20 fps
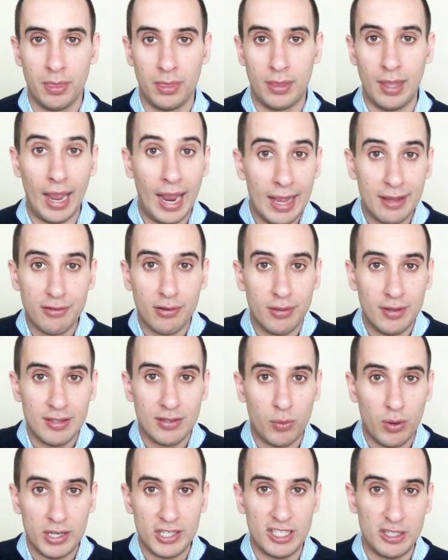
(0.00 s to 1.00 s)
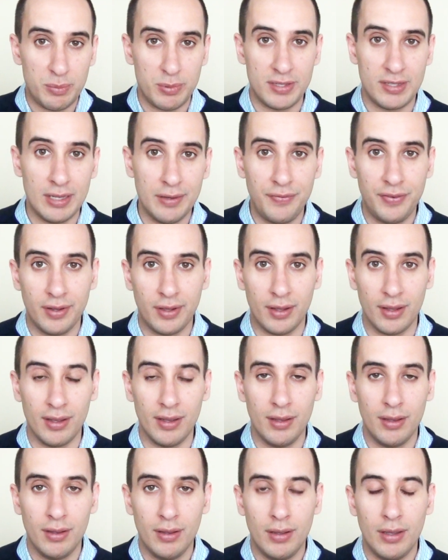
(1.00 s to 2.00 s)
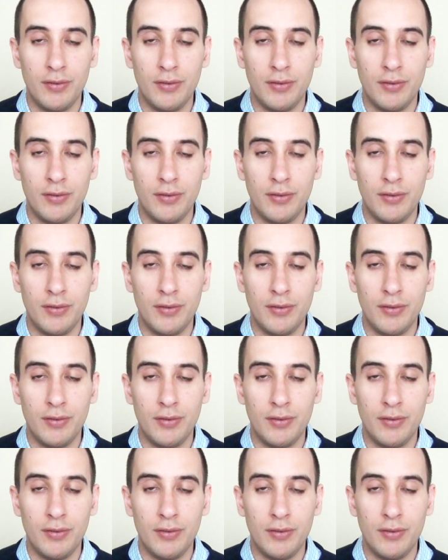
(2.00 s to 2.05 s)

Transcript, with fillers: To answer this question specifically,